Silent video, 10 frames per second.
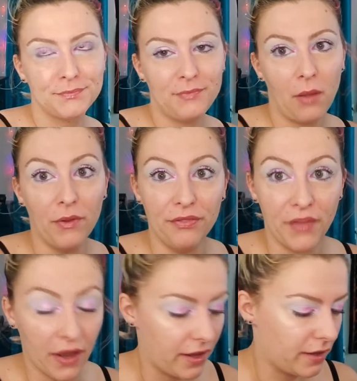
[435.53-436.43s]
Well,
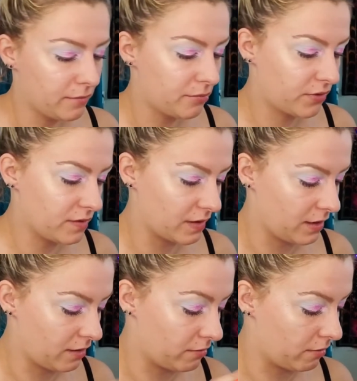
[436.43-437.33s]
duh, because I didn't
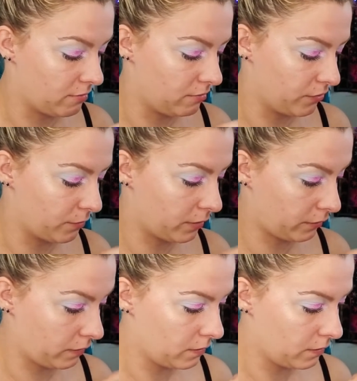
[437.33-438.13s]
cover the holes. Okay.